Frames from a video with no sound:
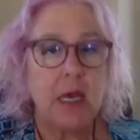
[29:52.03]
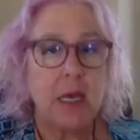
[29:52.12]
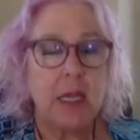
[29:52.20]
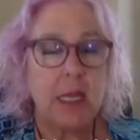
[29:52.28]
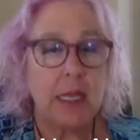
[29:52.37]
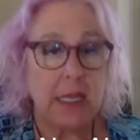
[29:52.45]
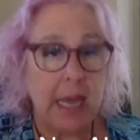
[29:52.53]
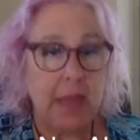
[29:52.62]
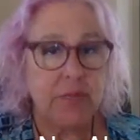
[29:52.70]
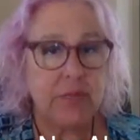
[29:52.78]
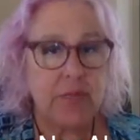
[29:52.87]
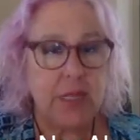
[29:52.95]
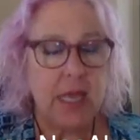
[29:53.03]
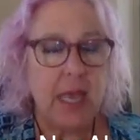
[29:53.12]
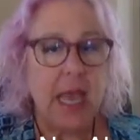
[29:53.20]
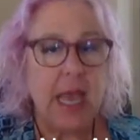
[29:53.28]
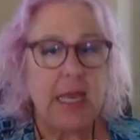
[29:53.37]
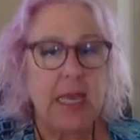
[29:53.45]
he left.
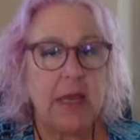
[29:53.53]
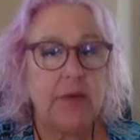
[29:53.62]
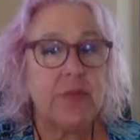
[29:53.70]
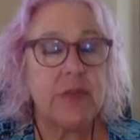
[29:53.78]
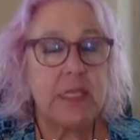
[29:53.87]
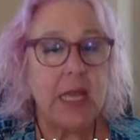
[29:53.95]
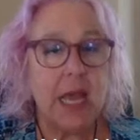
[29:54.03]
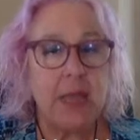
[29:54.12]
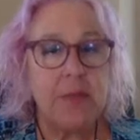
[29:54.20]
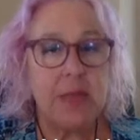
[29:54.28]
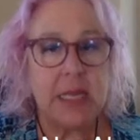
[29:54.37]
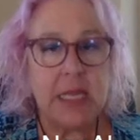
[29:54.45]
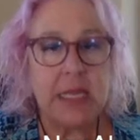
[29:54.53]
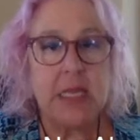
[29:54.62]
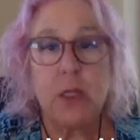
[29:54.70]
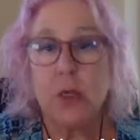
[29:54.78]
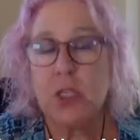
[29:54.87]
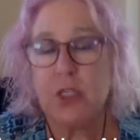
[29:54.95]
And every time that he
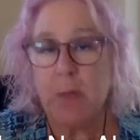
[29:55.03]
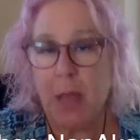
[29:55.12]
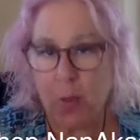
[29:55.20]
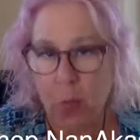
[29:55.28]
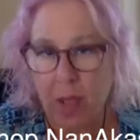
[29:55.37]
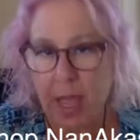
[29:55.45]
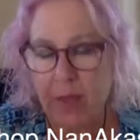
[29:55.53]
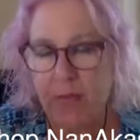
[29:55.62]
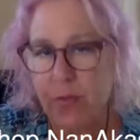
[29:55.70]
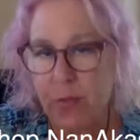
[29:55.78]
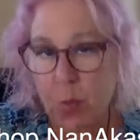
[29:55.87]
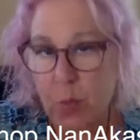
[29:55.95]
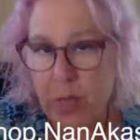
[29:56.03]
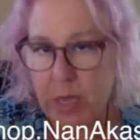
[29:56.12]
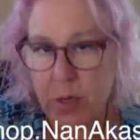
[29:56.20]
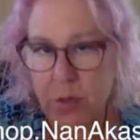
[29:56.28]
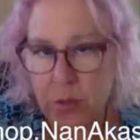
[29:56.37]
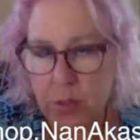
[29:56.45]
looked my way for the
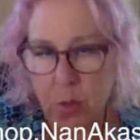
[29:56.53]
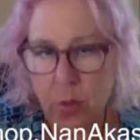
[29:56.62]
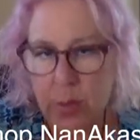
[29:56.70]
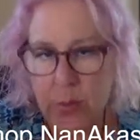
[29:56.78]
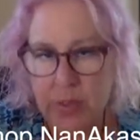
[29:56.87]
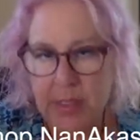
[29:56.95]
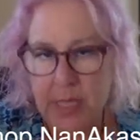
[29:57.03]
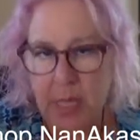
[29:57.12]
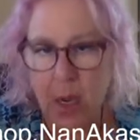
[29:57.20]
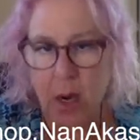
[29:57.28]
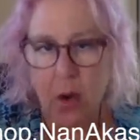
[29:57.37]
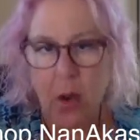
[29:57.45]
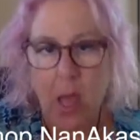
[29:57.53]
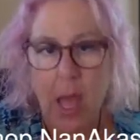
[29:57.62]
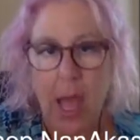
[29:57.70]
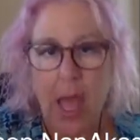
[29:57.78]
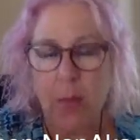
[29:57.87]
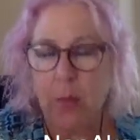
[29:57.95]
week or so he was there,
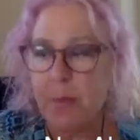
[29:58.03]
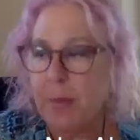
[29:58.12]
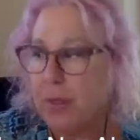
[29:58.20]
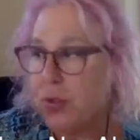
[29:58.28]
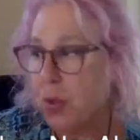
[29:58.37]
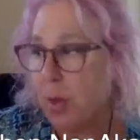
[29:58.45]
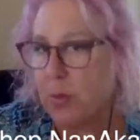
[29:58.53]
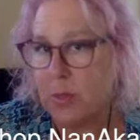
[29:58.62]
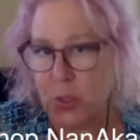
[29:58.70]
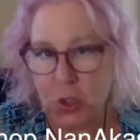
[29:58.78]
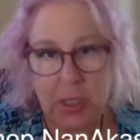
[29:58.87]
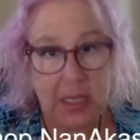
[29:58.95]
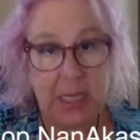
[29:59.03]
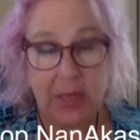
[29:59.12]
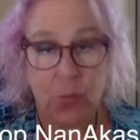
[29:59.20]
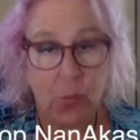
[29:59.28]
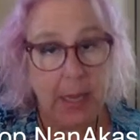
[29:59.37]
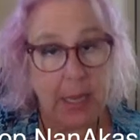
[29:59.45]
I would make sure I was looking the
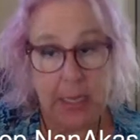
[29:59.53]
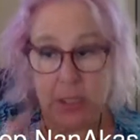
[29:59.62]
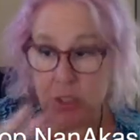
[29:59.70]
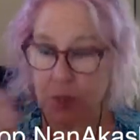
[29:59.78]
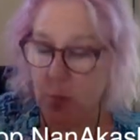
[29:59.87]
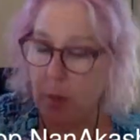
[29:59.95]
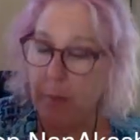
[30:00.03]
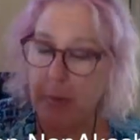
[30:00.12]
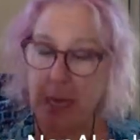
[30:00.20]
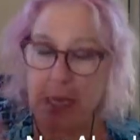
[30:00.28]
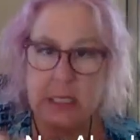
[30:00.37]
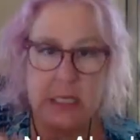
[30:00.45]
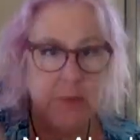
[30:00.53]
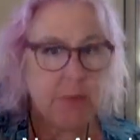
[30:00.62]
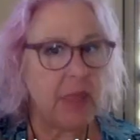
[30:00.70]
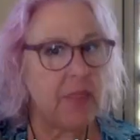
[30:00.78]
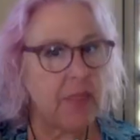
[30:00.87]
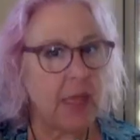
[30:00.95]
other way and I just went by and did
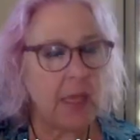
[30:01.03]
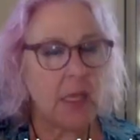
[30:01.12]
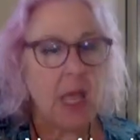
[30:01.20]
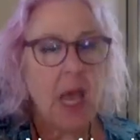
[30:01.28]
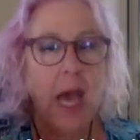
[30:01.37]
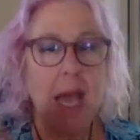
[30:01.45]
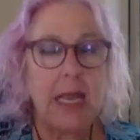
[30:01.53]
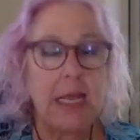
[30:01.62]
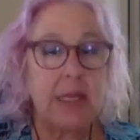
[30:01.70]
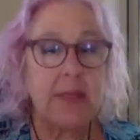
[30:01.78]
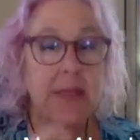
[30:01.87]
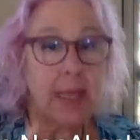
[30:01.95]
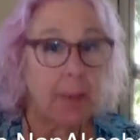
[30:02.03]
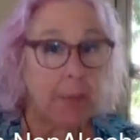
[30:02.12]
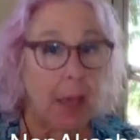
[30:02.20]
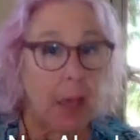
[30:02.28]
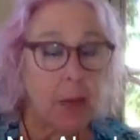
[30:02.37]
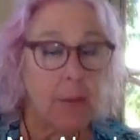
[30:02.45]
my thing. I didn't think
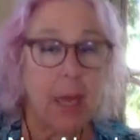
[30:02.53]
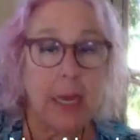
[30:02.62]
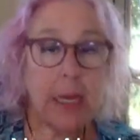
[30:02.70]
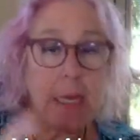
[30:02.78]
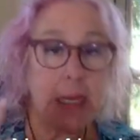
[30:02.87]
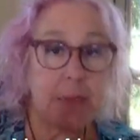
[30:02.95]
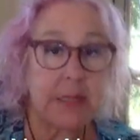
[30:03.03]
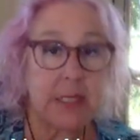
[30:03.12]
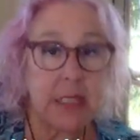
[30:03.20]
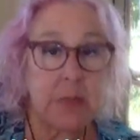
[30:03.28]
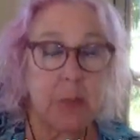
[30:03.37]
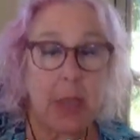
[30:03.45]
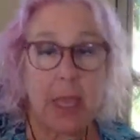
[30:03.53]
about him. I didn't get obsessed by